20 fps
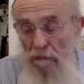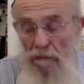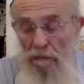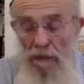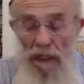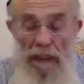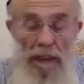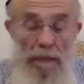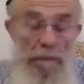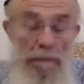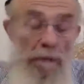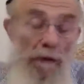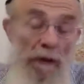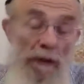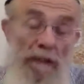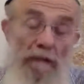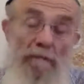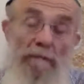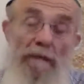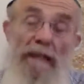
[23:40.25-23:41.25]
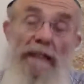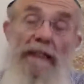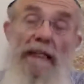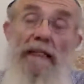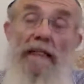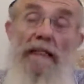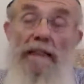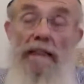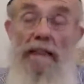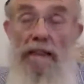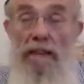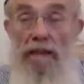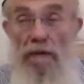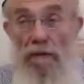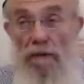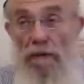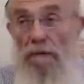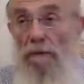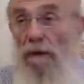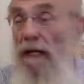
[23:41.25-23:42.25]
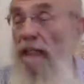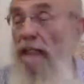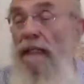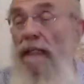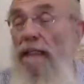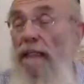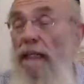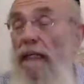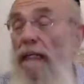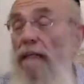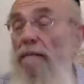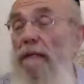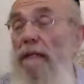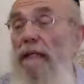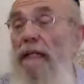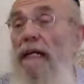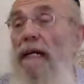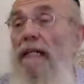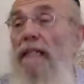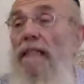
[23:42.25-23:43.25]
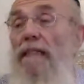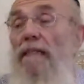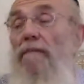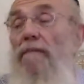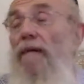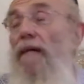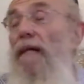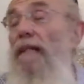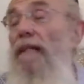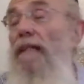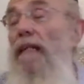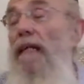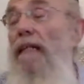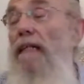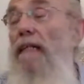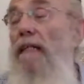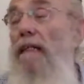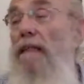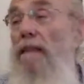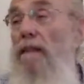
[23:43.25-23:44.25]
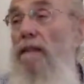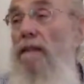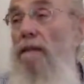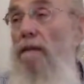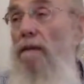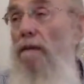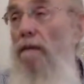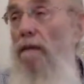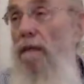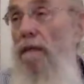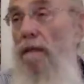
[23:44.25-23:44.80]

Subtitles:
the point of my telling this story, why didn't anybody ask, why did I tell the story?